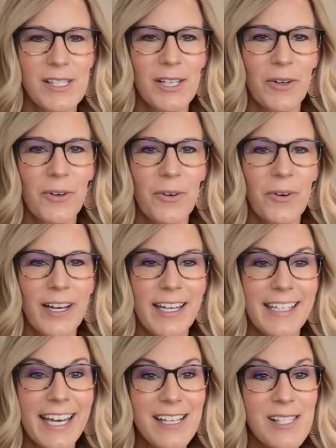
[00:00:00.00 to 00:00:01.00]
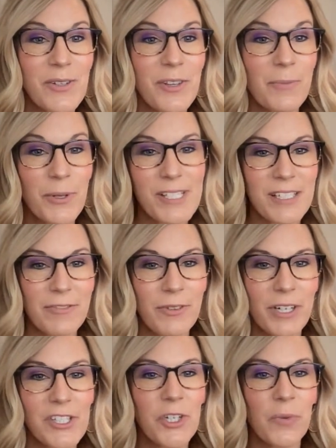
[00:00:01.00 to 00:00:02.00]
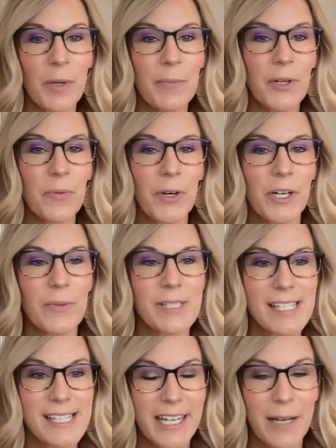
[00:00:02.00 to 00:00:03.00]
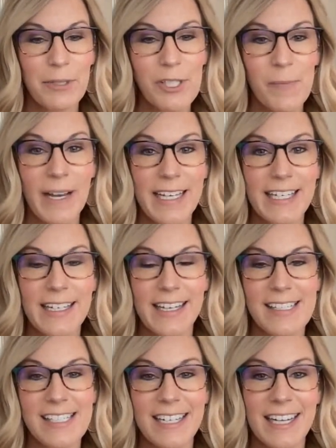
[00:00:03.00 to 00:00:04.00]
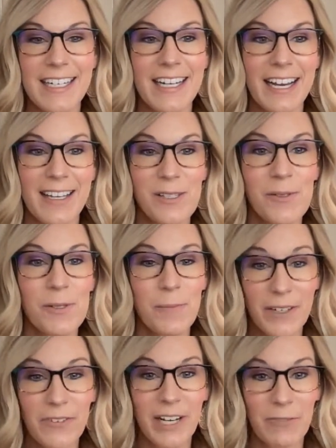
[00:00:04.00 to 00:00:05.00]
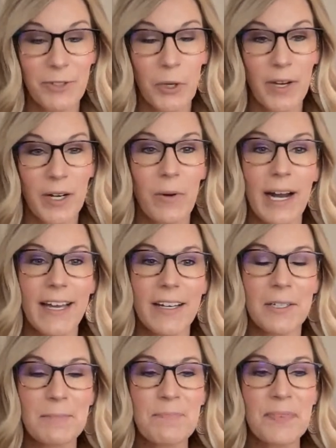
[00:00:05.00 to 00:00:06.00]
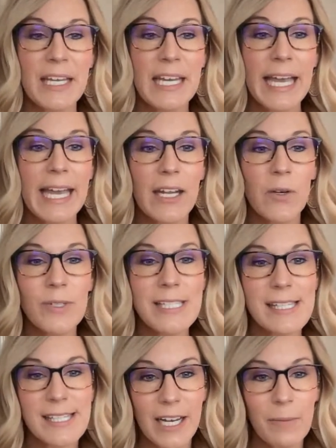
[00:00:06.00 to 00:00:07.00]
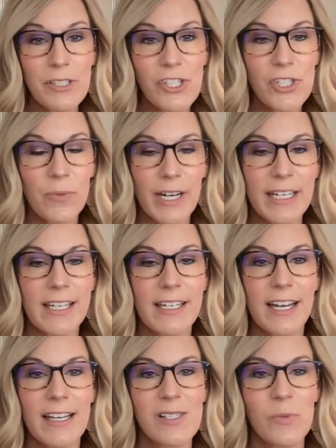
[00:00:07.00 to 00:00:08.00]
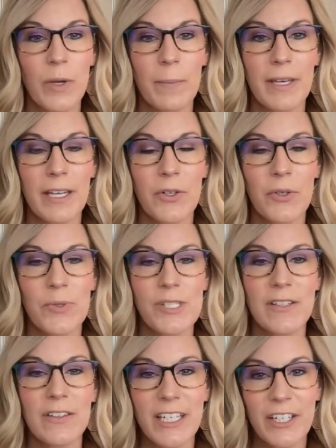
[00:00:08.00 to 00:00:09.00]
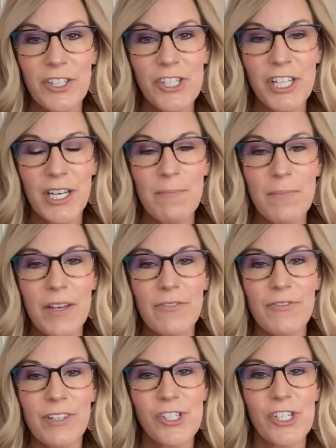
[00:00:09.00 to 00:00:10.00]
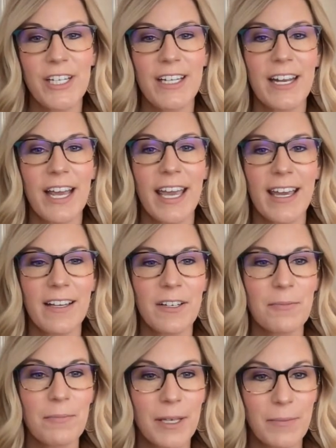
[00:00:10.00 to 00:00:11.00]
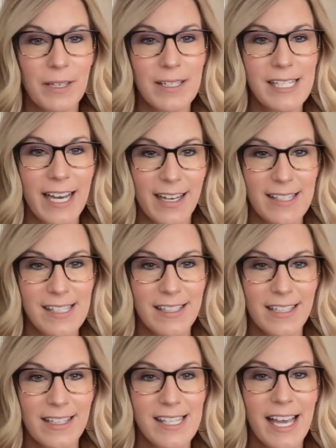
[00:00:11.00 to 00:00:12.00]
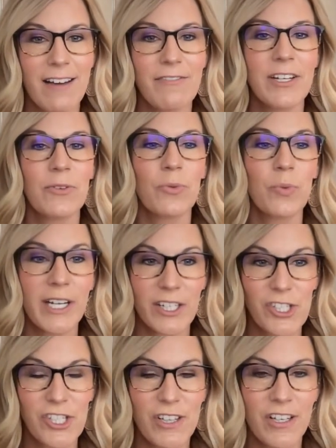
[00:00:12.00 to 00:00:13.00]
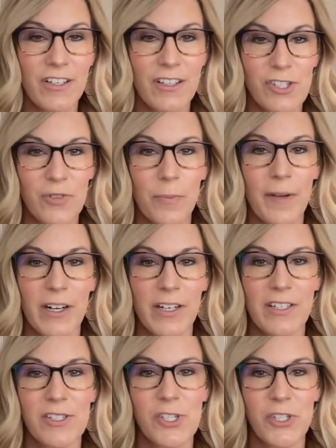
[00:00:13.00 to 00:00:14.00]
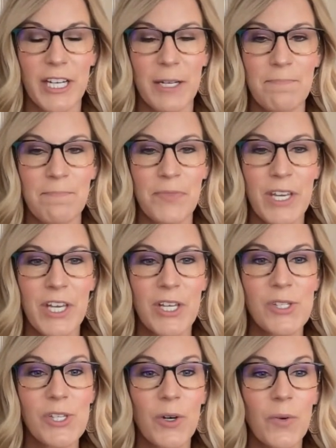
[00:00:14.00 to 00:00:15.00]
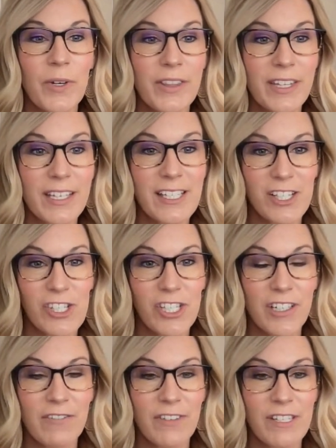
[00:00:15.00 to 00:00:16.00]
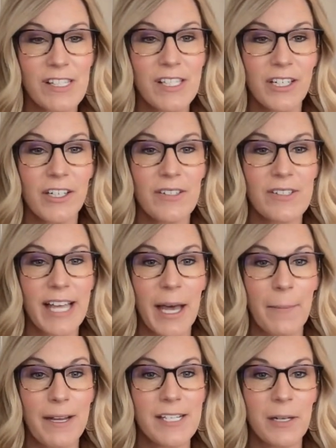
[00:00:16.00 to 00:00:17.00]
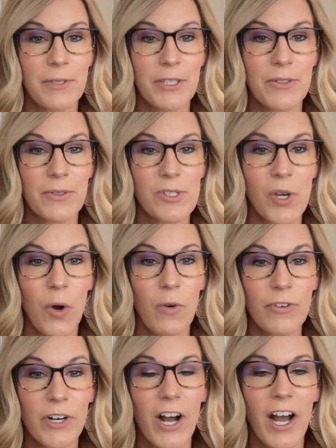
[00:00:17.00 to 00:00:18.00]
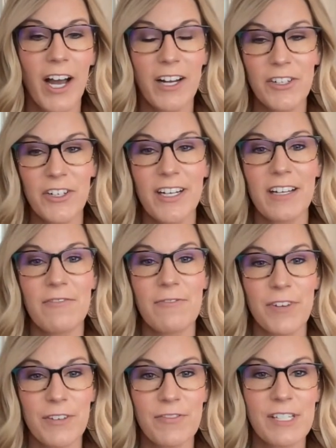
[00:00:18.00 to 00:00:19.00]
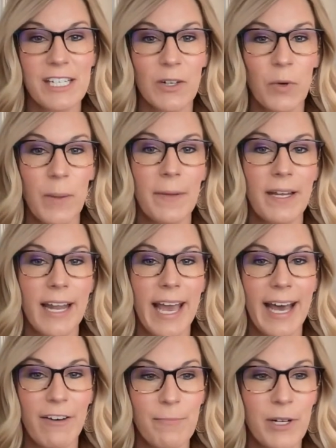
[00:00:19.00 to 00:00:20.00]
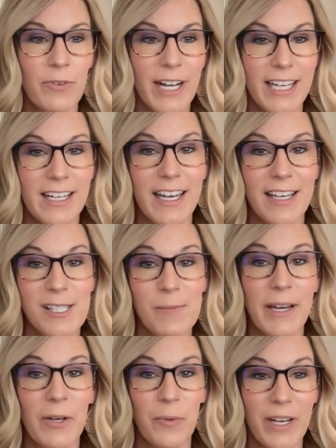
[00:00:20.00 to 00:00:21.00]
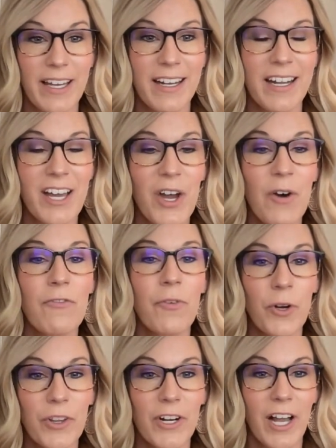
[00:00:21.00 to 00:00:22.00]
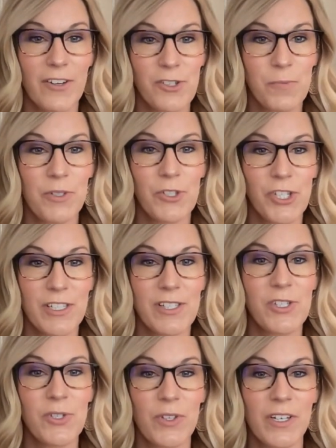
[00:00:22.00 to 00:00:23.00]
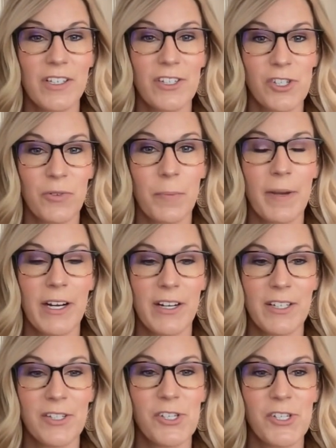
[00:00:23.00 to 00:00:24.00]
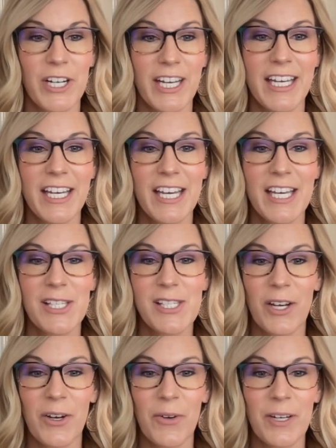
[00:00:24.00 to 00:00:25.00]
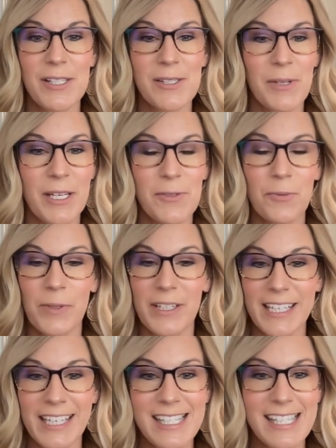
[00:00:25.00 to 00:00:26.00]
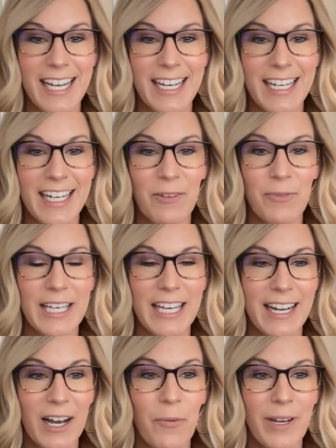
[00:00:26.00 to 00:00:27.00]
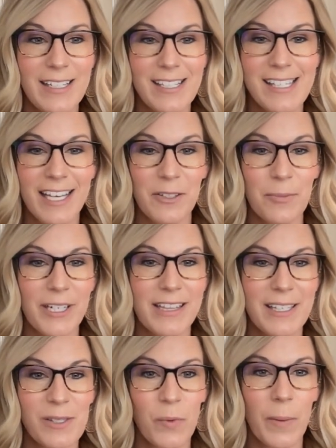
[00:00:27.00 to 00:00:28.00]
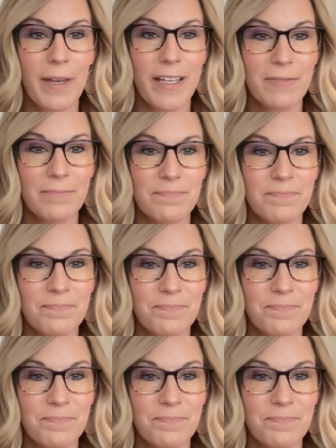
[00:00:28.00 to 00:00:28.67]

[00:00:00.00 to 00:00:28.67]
So the Most Influential Women Award was established back in 1999. So it's been around for quite a while. And it was established to recognize women whose leadership, vision, and commitment to excellence have enriched the collision repair industry. So with the addition of this year's MIWs, over 115 women have been recognized by WIN for their contributions to the collision repair industry. So it's really exciting, and we cannot wait to celebrate these women.